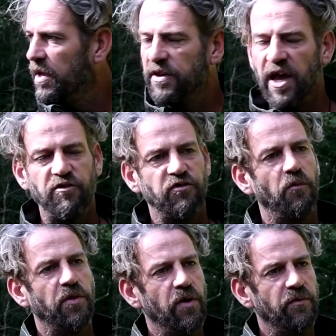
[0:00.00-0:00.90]
the edges of
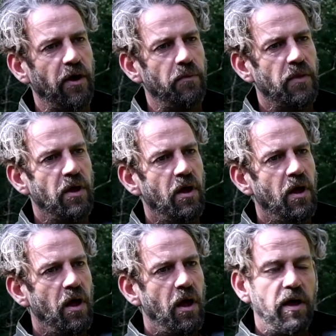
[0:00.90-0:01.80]
the river,
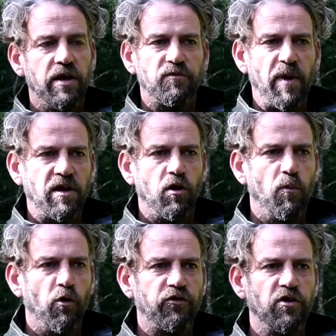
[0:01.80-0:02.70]
it's made it a lot
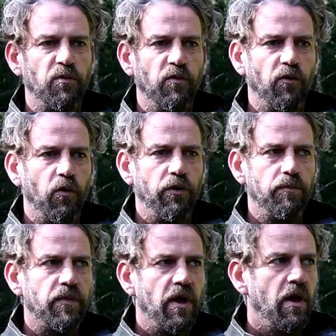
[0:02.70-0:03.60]
more suitable for them,
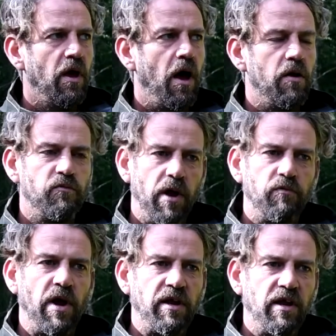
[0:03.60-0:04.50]
and
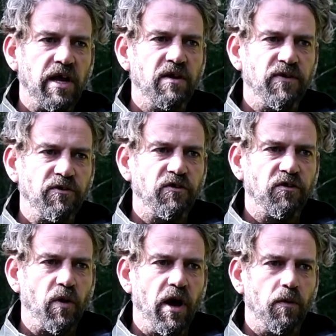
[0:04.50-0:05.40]
regular kingfishers as
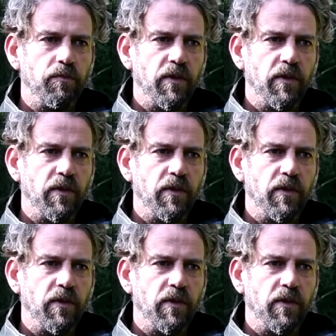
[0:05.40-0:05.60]
well.